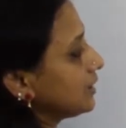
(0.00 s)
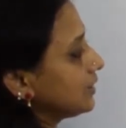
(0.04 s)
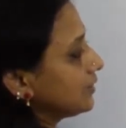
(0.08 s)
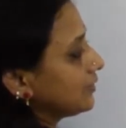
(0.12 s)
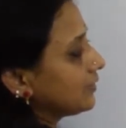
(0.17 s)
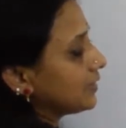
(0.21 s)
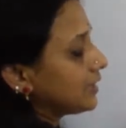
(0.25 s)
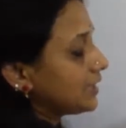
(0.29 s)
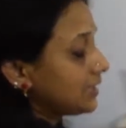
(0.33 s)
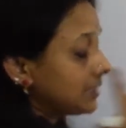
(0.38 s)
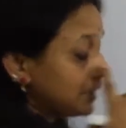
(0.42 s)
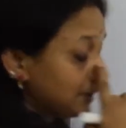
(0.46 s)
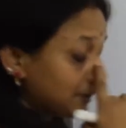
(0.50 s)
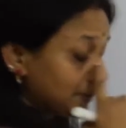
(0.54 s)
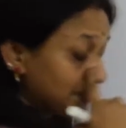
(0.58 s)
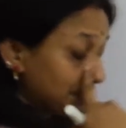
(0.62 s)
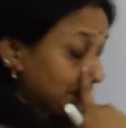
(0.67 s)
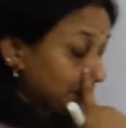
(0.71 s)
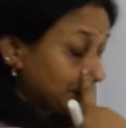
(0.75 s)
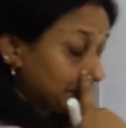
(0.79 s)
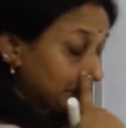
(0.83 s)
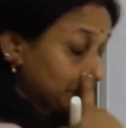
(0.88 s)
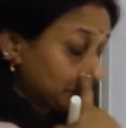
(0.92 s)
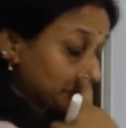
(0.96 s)
Right?
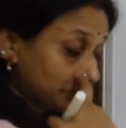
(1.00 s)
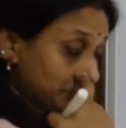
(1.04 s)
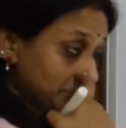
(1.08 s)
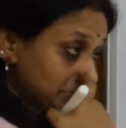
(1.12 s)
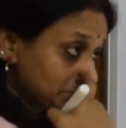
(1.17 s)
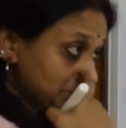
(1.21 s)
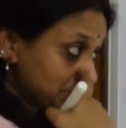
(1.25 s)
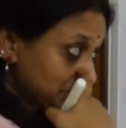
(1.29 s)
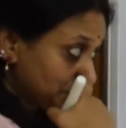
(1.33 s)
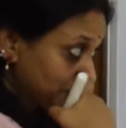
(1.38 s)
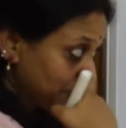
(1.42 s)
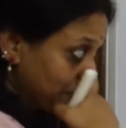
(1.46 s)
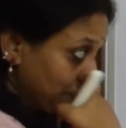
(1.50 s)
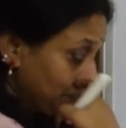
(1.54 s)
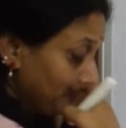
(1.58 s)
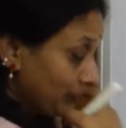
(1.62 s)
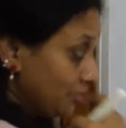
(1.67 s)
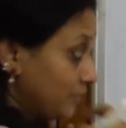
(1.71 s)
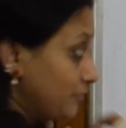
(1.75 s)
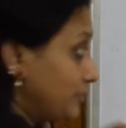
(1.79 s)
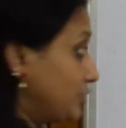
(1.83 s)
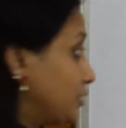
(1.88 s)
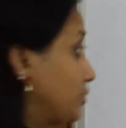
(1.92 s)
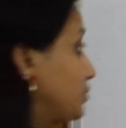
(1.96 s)
To this,
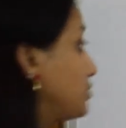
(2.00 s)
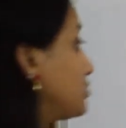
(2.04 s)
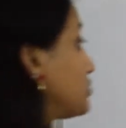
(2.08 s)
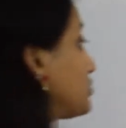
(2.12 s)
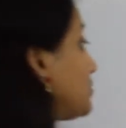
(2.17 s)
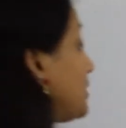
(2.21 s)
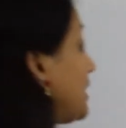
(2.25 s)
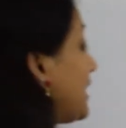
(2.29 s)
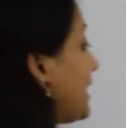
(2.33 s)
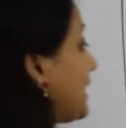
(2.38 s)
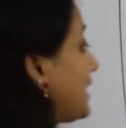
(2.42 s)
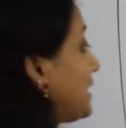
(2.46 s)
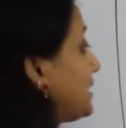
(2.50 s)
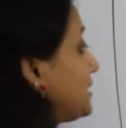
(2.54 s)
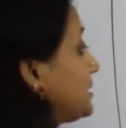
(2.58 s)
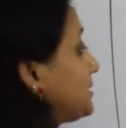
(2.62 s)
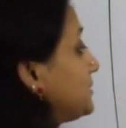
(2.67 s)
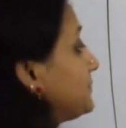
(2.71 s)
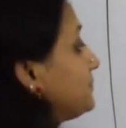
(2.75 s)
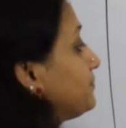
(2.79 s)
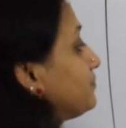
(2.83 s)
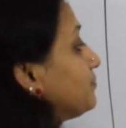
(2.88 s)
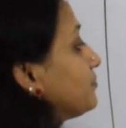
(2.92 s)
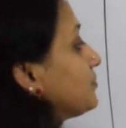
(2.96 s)
we are going to add
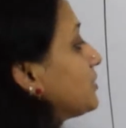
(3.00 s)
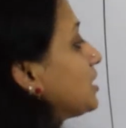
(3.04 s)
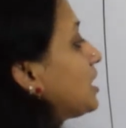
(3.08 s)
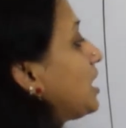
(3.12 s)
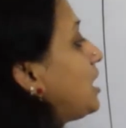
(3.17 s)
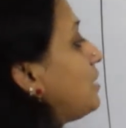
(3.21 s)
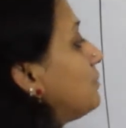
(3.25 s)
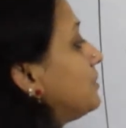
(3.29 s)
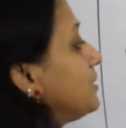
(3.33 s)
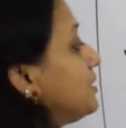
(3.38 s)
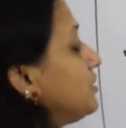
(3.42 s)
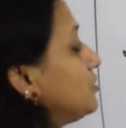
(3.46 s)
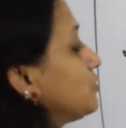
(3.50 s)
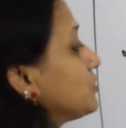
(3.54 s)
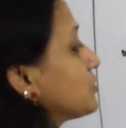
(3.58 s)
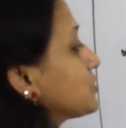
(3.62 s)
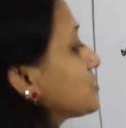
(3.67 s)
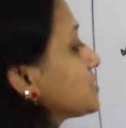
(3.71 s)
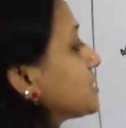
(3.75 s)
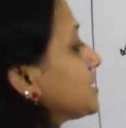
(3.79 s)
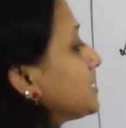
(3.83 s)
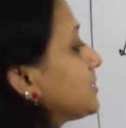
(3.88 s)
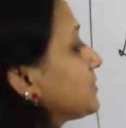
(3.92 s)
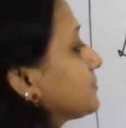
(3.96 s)
carbon
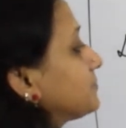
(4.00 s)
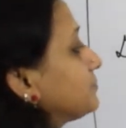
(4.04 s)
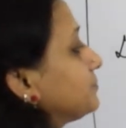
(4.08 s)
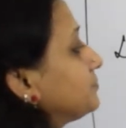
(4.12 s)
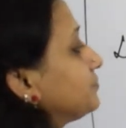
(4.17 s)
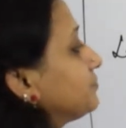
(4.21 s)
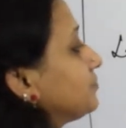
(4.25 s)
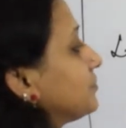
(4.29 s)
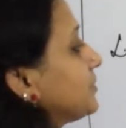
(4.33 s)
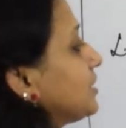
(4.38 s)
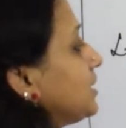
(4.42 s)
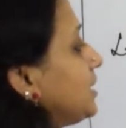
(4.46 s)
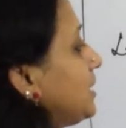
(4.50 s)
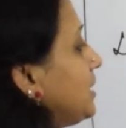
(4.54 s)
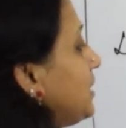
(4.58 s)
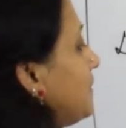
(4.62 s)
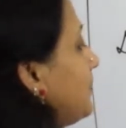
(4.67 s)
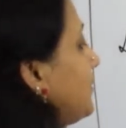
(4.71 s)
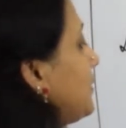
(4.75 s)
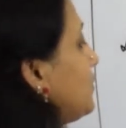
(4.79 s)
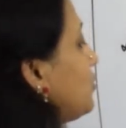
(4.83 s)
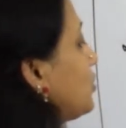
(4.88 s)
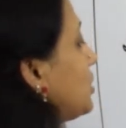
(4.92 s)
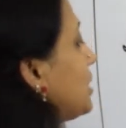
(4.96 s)
dioxide.
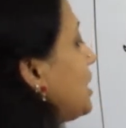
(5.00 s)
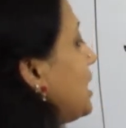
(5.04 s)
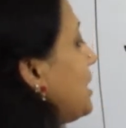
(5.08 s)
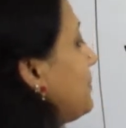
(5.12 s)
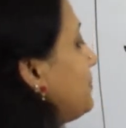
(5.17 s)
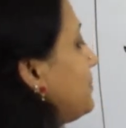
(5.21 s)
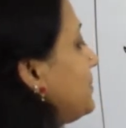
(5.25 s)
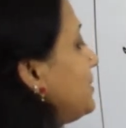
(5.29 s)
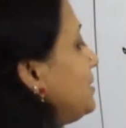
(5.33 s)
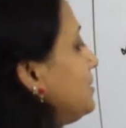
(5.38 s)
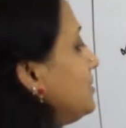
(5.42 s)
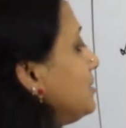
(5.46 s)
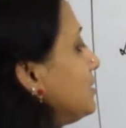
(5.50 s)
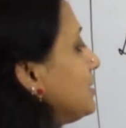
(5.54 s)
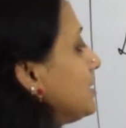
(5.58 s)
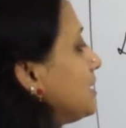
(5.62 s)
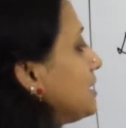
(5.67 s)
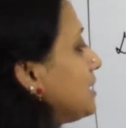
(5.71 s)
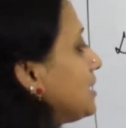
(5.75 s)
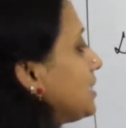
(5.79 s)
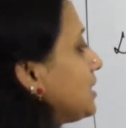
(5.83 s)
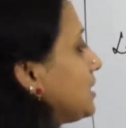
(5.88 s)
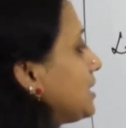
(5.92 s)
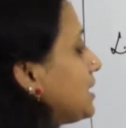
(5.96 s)
Then what will
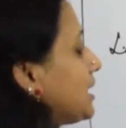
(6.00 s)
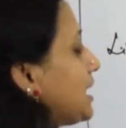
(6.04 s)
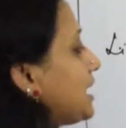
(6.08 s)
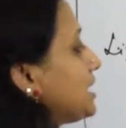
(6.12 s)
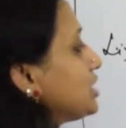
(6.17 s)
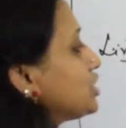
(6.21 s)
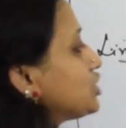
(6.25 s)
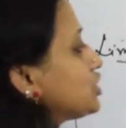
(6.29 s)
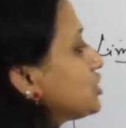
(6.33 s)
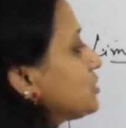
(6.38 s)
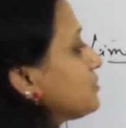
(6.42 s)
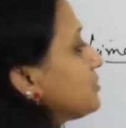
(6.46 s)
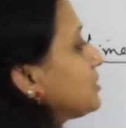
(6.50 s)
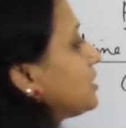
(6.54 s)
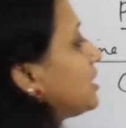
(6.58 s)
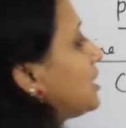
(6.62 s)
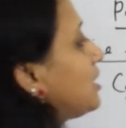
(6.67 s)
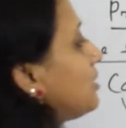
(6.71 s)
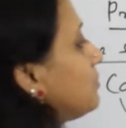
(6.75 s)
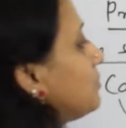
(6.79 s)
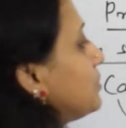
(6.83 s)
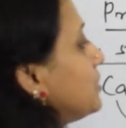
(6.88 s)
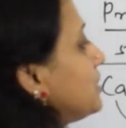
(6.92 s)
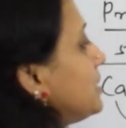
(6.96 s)
happen? Calcium
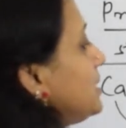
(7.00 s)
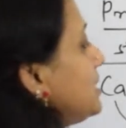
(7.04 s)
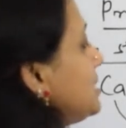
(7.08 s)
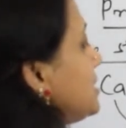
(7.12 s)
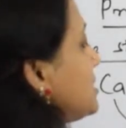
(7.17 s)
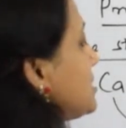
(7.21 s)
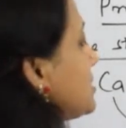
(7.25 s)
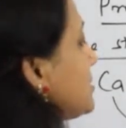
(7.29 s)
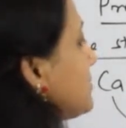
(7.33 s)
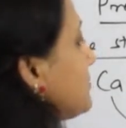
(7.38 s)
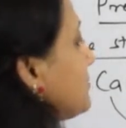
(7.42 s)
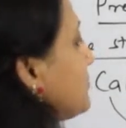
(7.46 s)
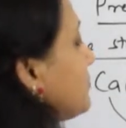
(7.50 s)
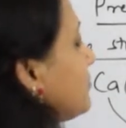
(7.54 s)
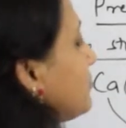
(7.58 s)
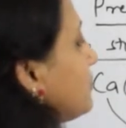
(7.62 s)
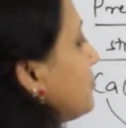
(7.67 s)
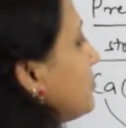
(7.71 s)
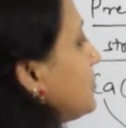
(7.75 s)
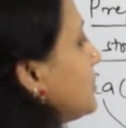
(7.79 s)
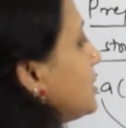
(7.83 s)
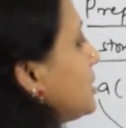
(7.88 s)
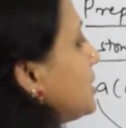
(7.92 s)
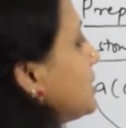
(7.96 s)
carbonate
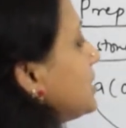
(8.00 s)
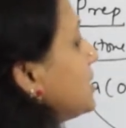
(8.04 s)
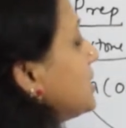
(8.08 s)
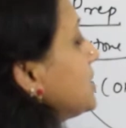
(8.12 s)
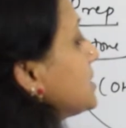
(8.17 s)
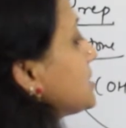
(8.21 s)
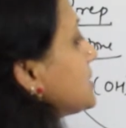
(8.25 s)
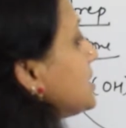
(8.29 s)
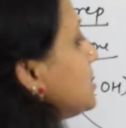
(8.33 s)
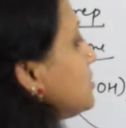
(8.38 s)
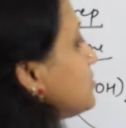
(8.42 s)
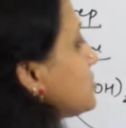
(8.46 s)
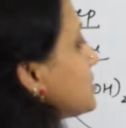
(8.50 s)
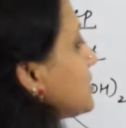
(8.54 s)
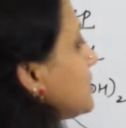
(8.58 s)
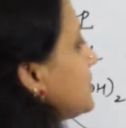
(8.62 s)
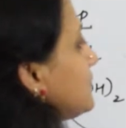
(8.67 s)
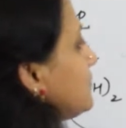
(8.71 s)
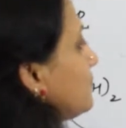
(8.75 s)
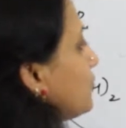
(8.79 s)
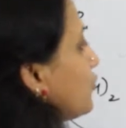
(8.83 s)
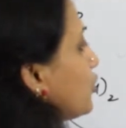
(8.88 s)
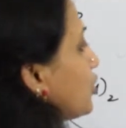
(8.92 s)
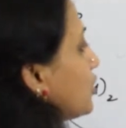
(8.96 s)
is out
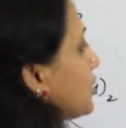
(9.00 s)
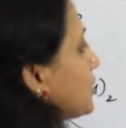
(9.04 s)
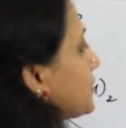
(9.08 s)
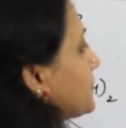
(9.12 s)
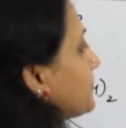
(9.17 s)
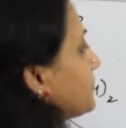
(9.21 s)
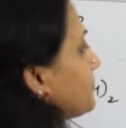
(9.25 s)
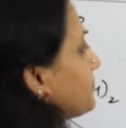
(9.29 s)
and water.